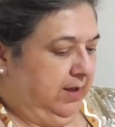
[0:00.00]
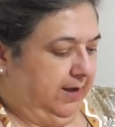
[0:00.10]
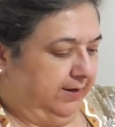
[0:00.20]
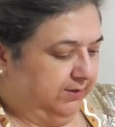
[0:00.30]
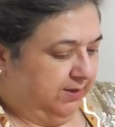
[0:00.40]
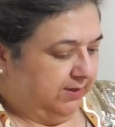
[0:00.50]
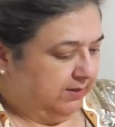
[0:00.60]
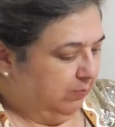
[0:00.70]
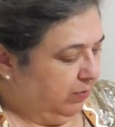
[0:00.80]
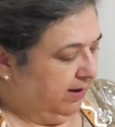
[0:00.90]
I can see
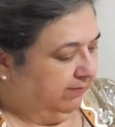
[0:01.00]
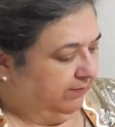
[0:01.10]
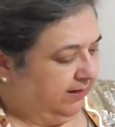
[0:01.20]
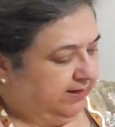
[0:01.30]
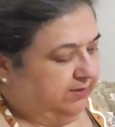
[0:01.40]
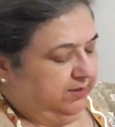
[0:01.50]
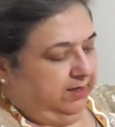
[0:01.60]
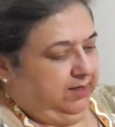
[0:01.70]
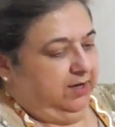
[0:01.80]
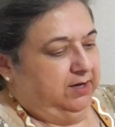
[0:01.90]
some white flakes. We
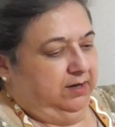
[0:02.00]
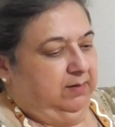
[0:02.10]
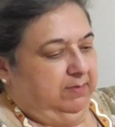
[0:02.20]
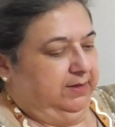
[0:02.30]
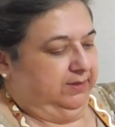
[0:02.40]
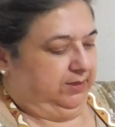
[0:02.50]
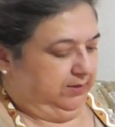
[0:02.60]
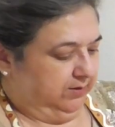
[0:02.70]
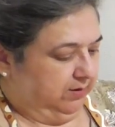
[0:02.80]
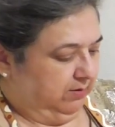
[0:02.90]
didn't get any mixed in,
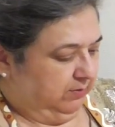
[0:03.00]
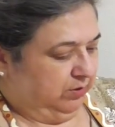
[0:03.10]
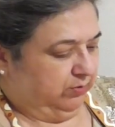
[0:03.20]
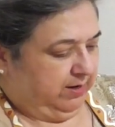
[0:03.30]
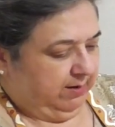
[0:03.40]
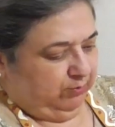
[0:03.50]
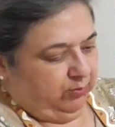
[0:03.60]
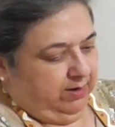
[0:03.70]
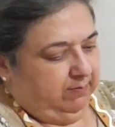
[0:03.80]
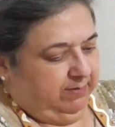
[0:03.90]
so I'm
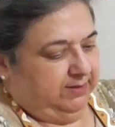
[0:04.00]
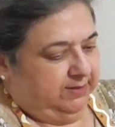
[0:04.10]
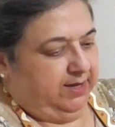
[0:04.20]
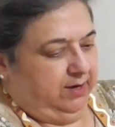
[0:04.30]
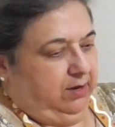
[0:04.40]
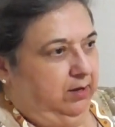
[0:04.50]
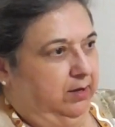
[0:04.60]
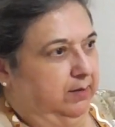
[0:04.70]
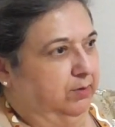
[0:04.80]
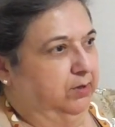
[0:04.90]
trying to mix that all
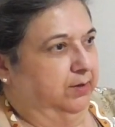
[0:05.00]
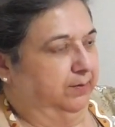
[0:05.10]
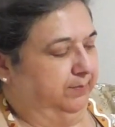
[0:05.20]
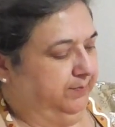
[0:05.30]
up good.